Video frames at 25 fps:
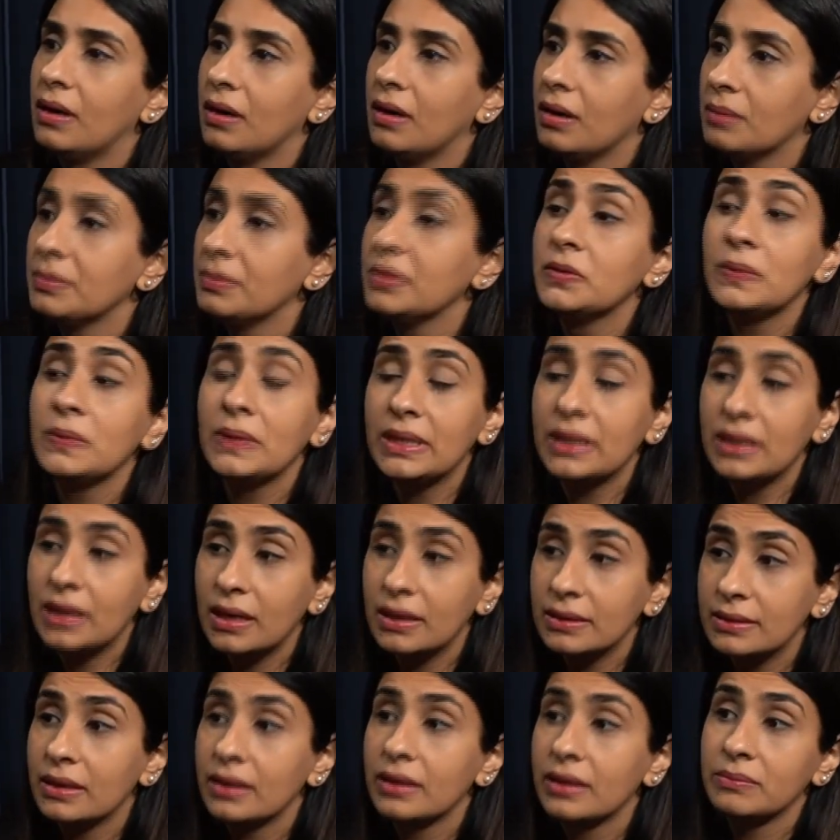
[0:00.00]
between
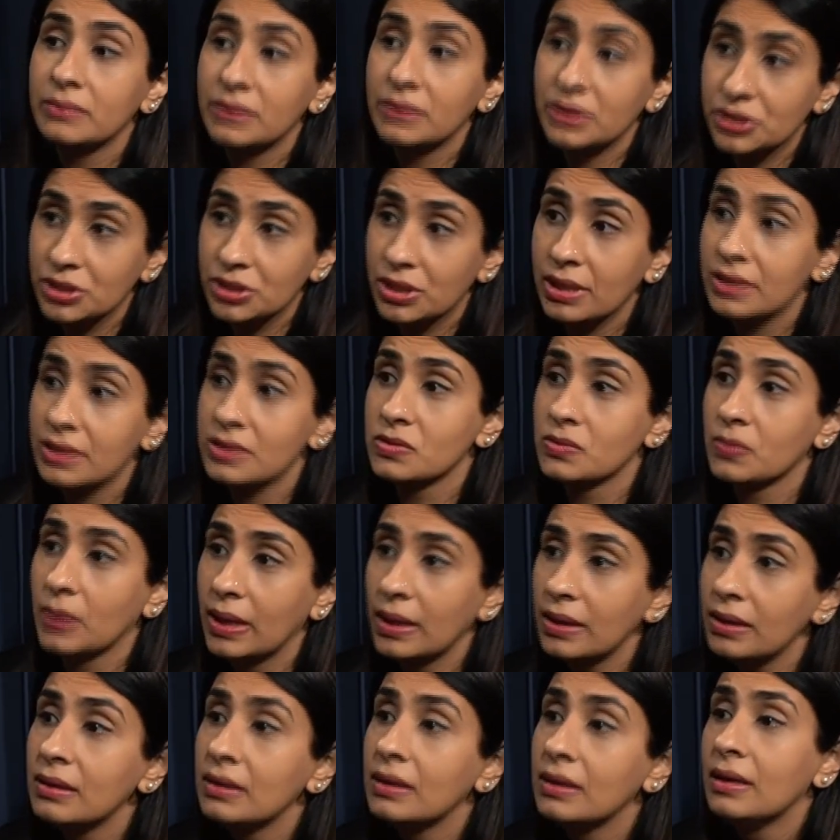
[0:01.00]
Nadia and Misha as
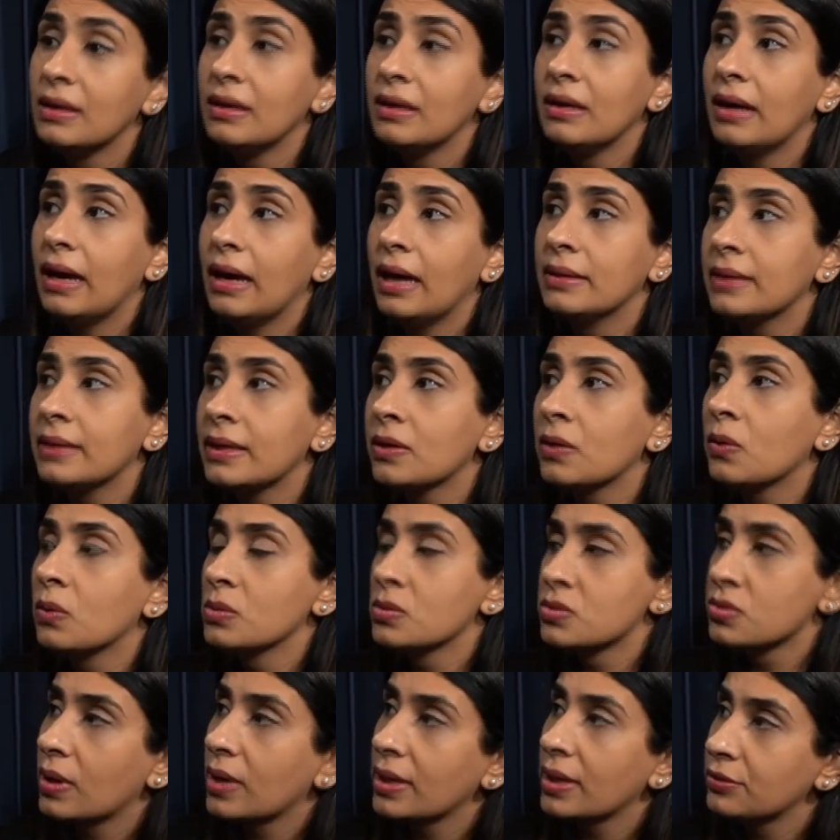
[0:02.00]
well. And then
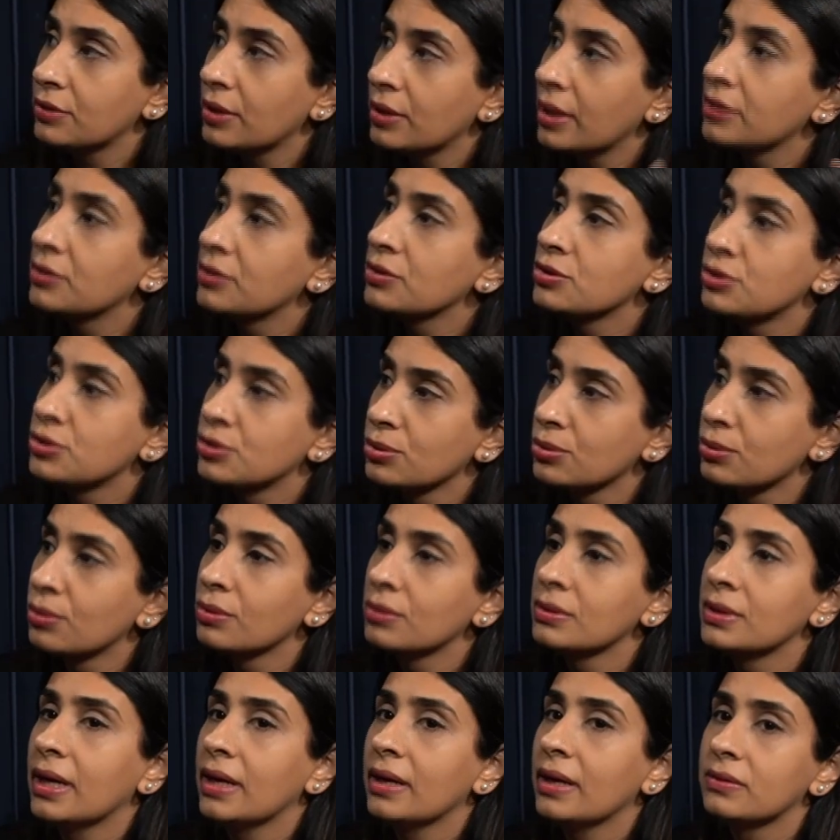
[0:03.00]
also I tried to show
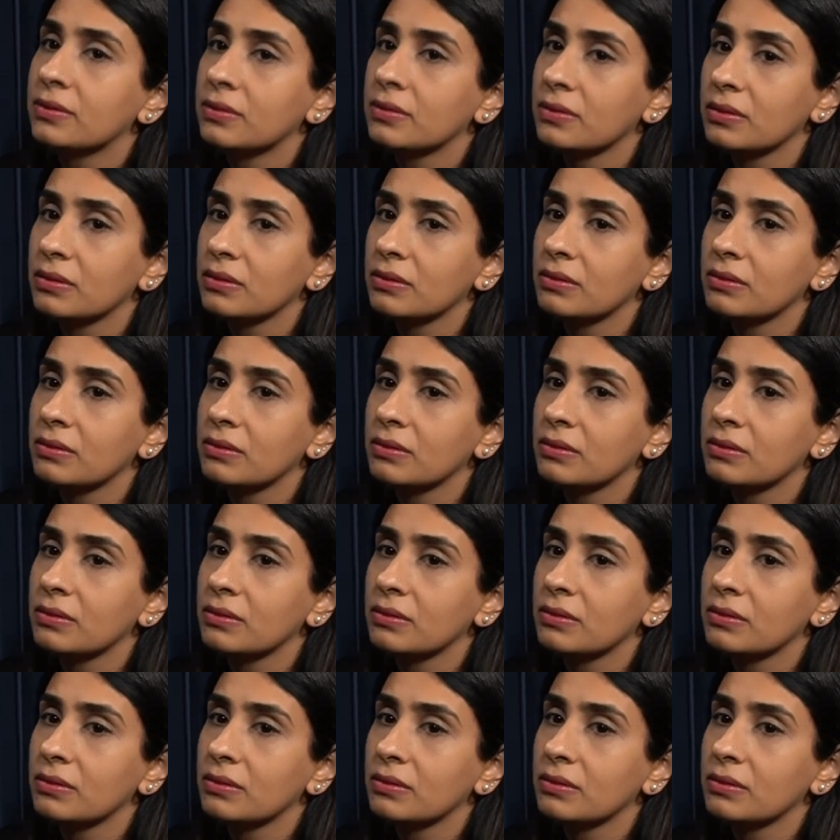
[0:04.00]
that